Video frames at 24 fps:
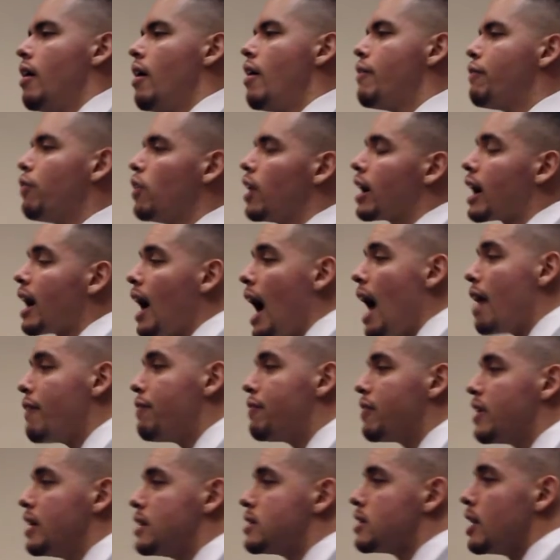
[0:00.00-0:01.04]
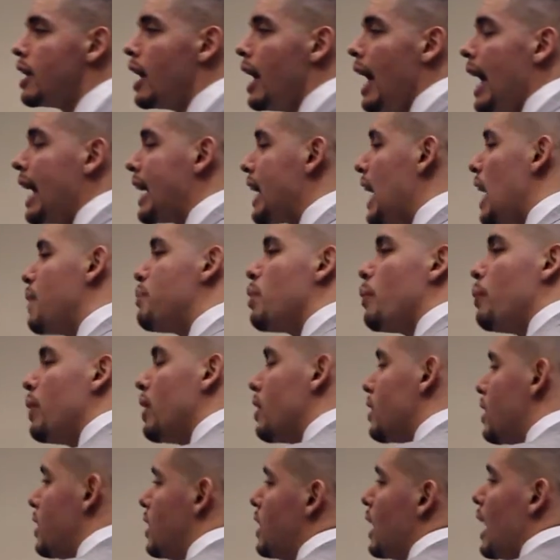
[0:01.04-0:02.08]
Full of confidence and
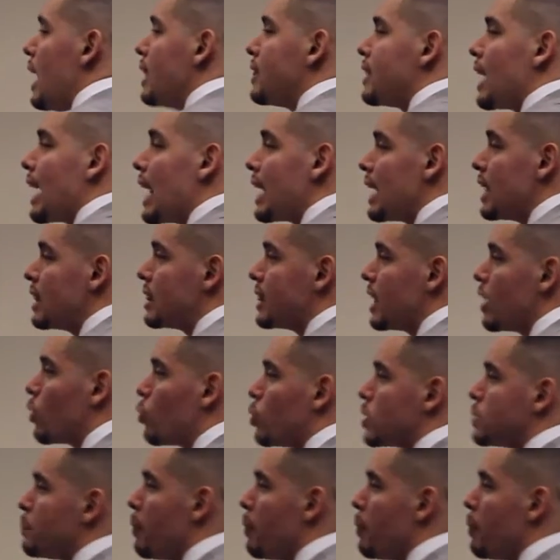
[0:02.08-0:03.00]
capability that I didn't think was